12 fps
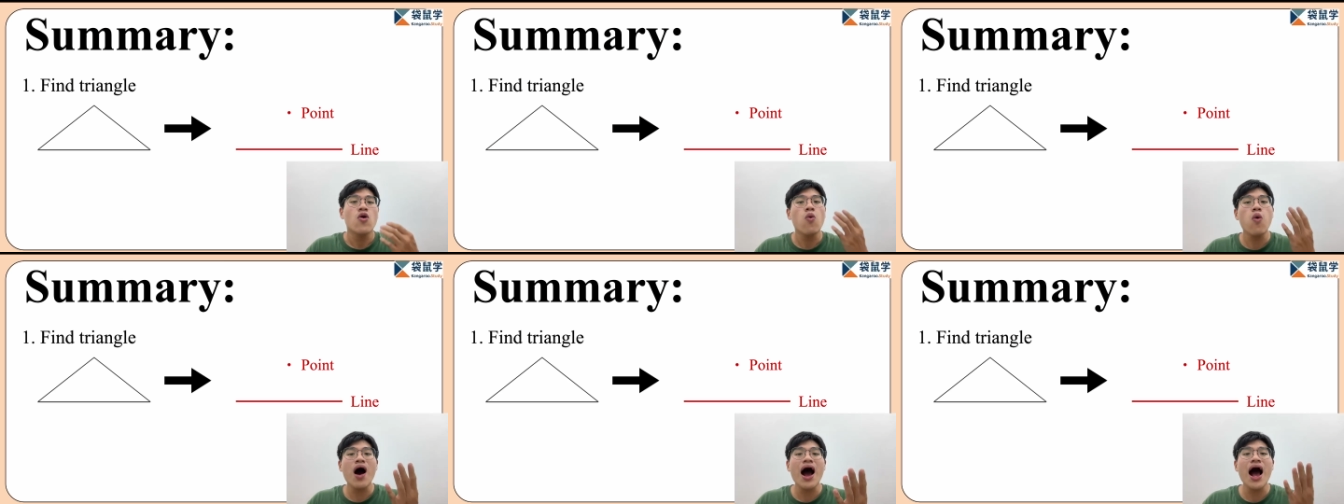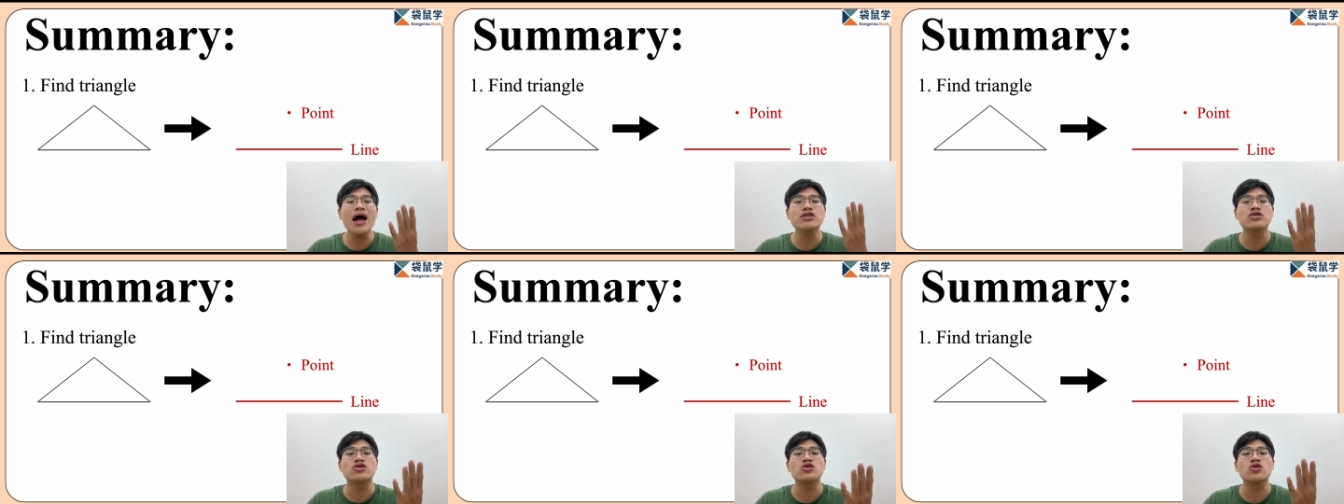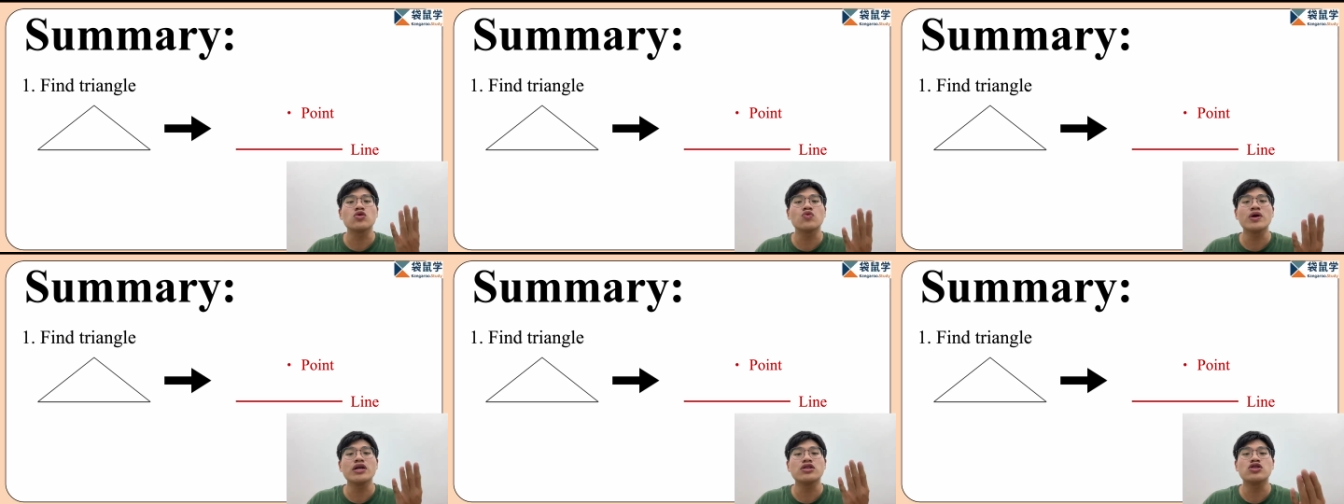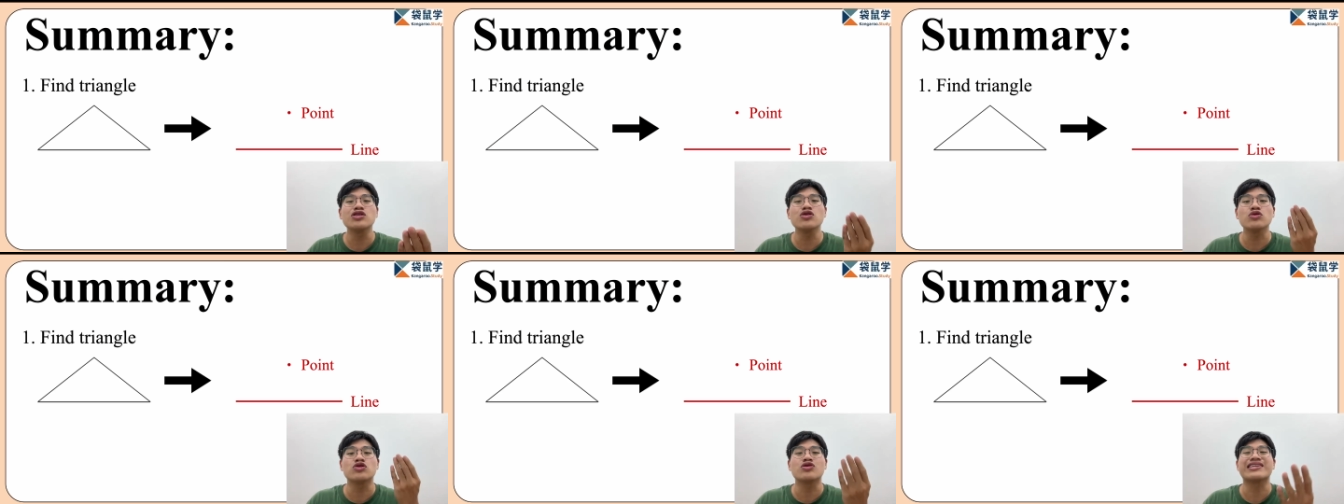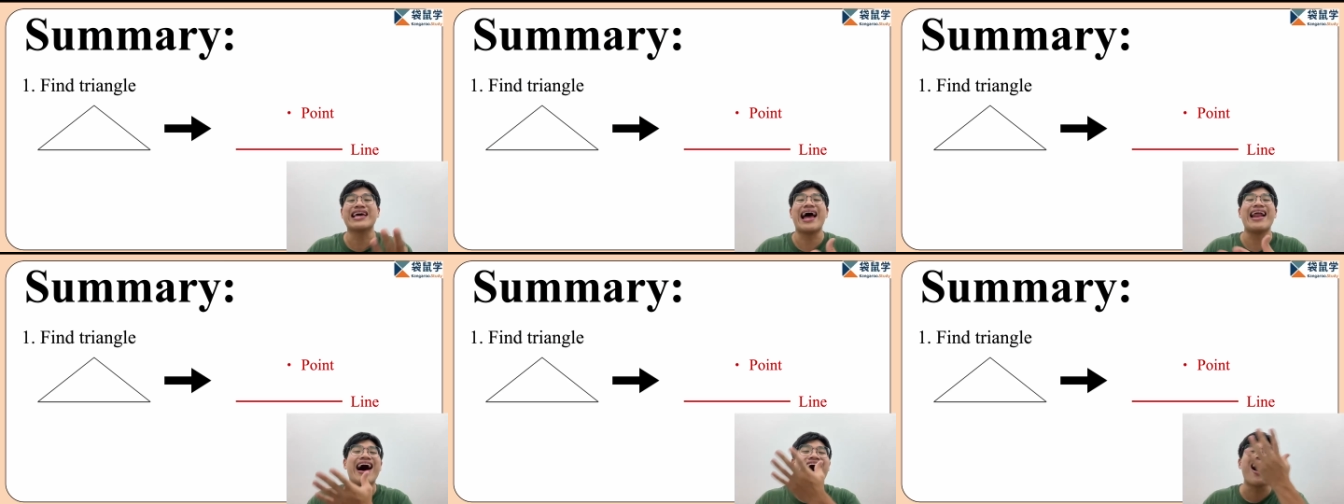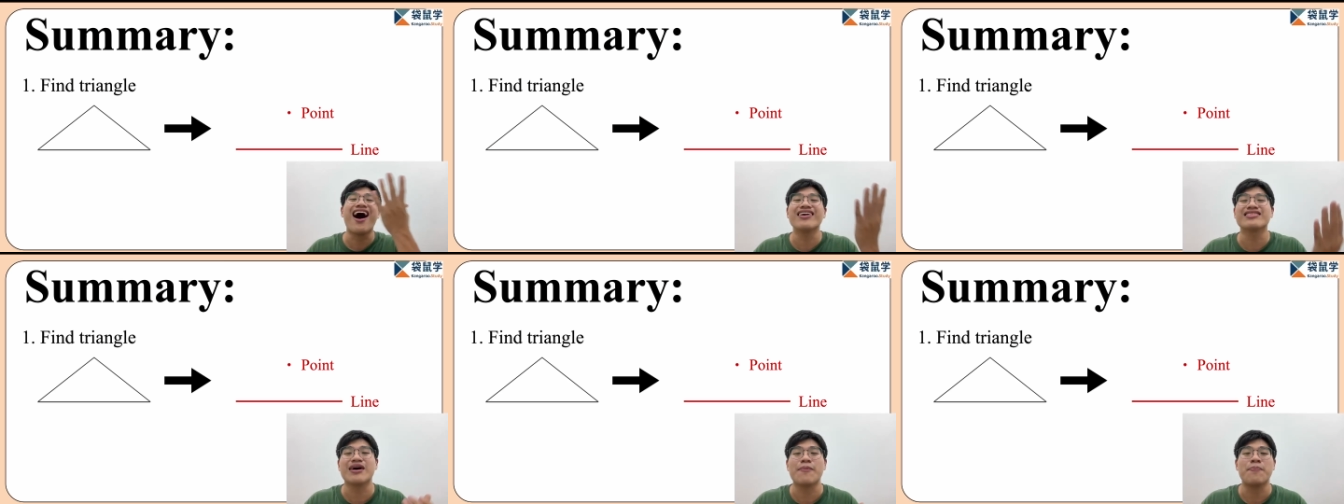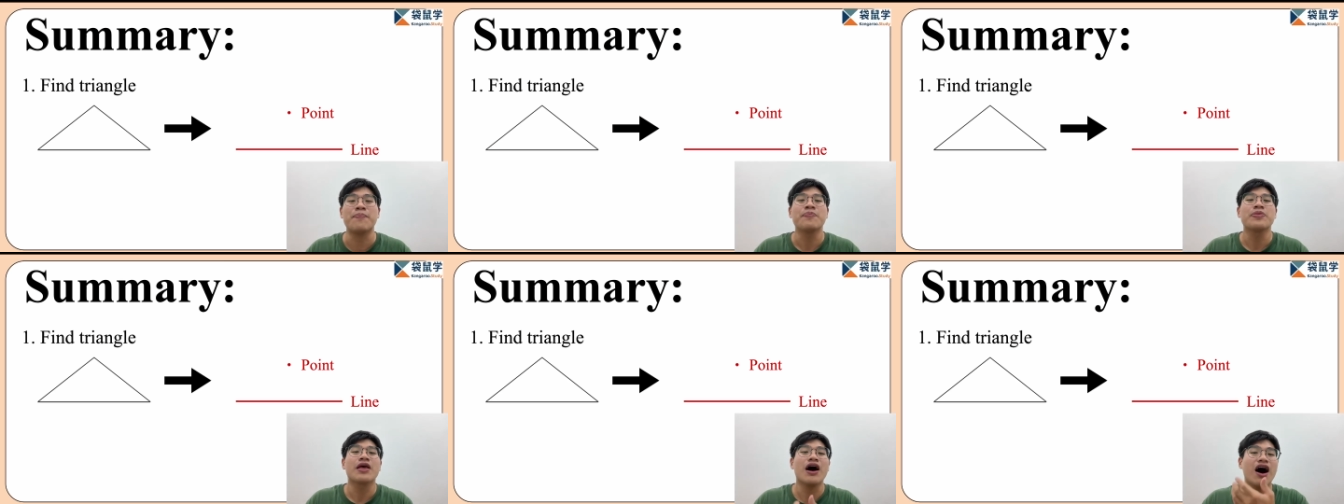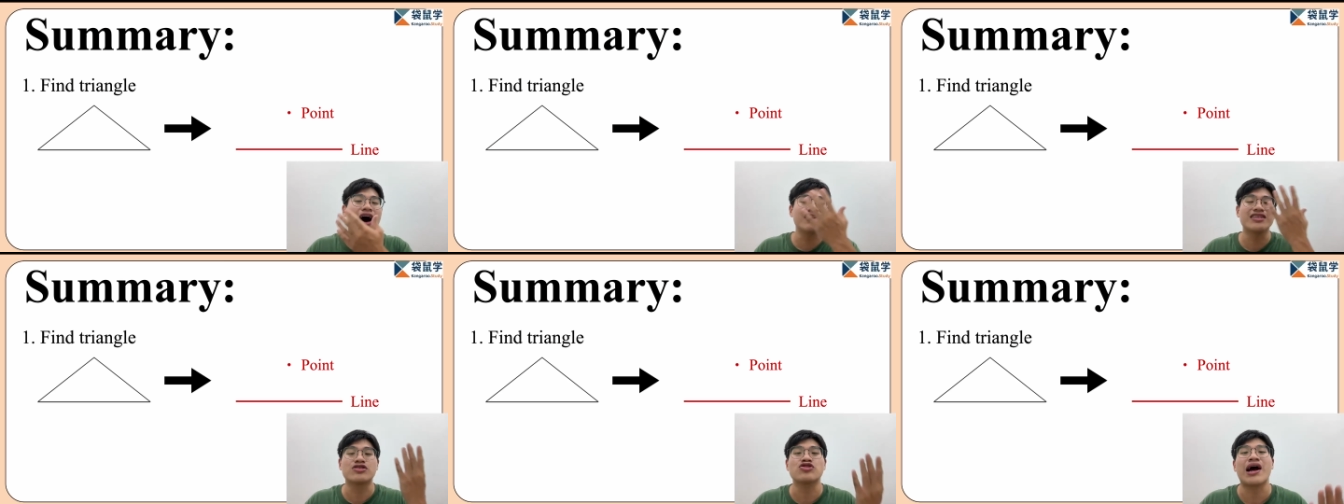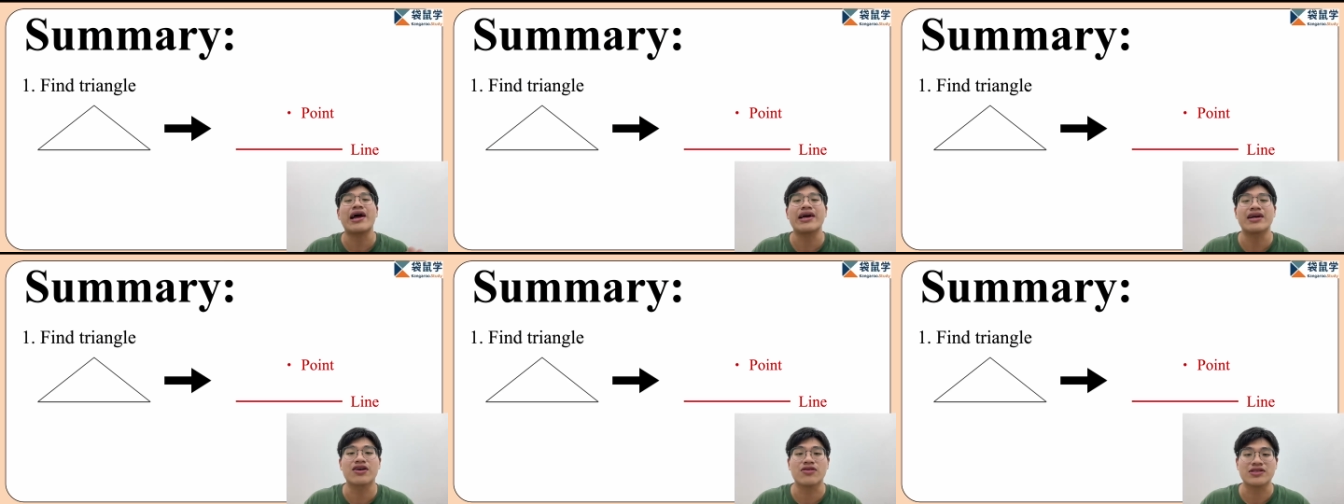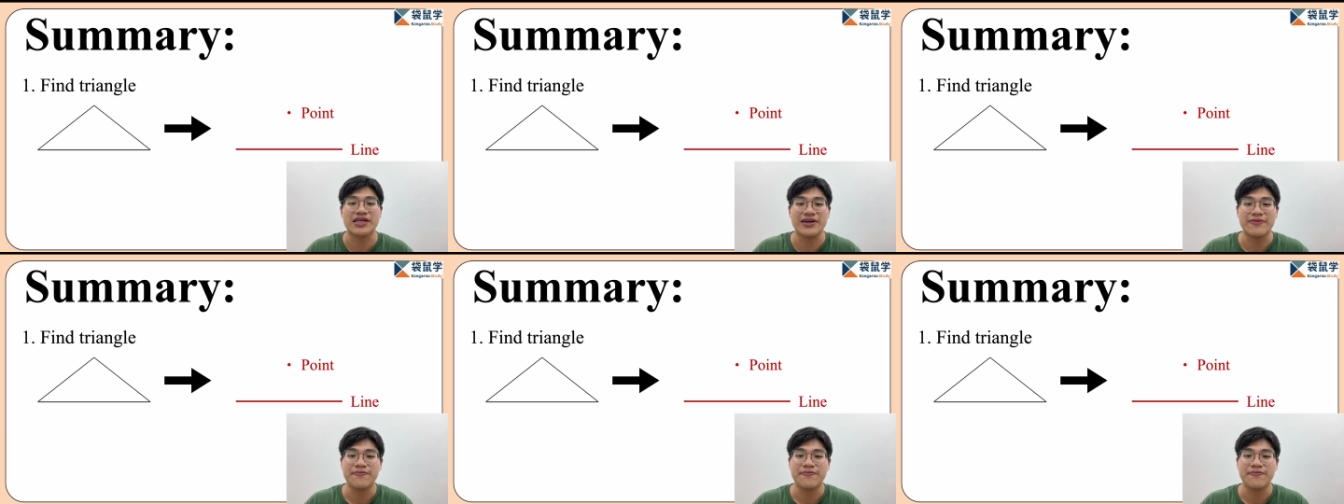what do we do to get all the triangles here?